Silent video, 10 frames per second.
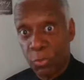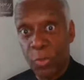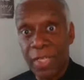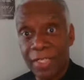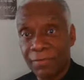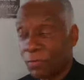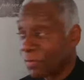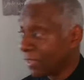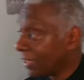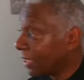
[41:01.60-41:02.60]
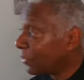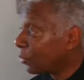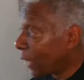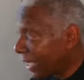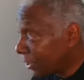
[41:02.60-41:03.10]
we can get the
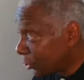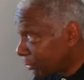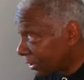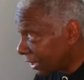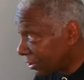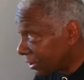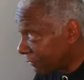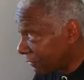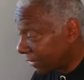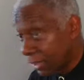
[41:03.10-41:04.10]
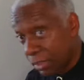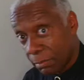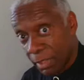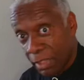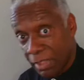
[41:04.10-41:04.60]
right interpretation of events
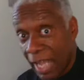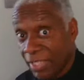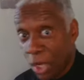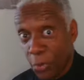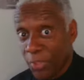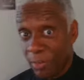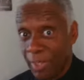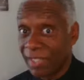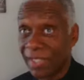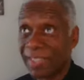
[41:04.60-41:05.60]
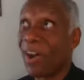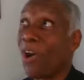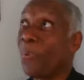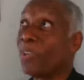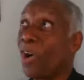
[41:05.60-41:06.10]
because God's always speaking to us,
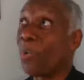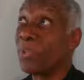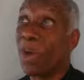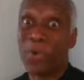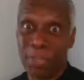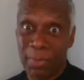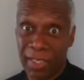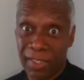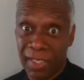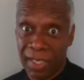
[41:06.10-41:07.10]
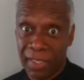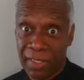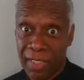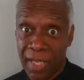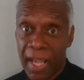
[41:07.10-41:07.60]
always, always, always speaking to
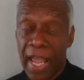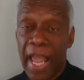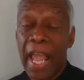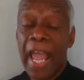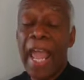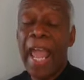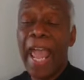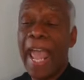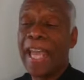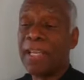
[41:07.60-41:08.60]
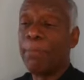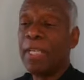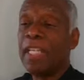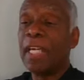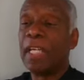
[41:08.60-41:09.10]
us. And
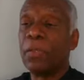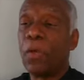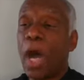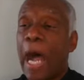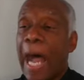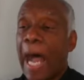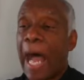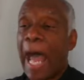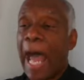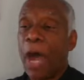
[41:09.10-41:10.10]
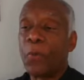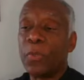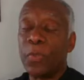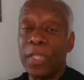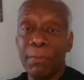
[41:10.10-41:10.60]
depending on how we
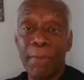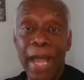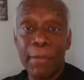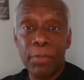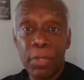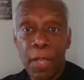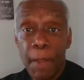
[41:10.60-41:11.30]
read the Bible,